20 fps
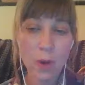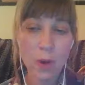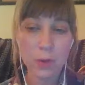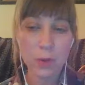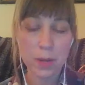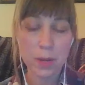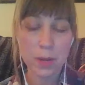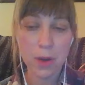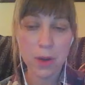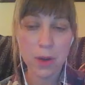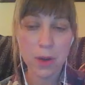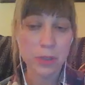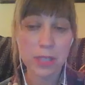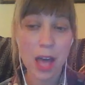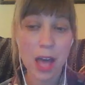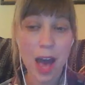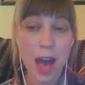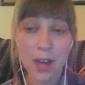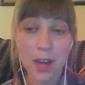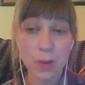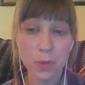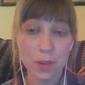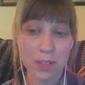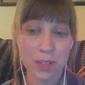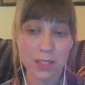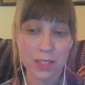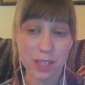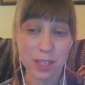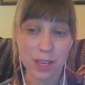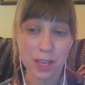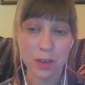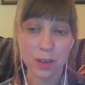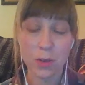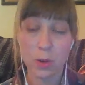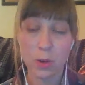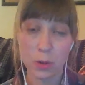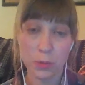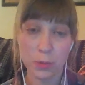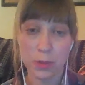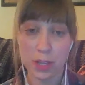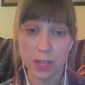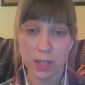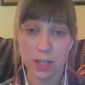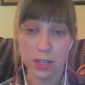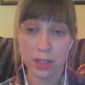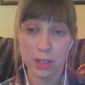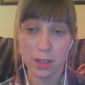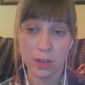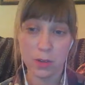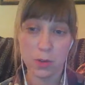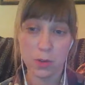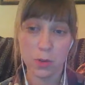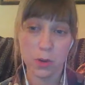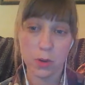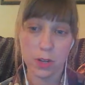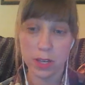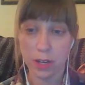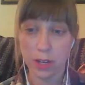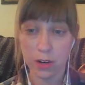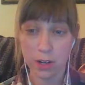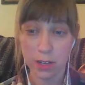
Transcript: a post, I don't want to see it or read it or hear it.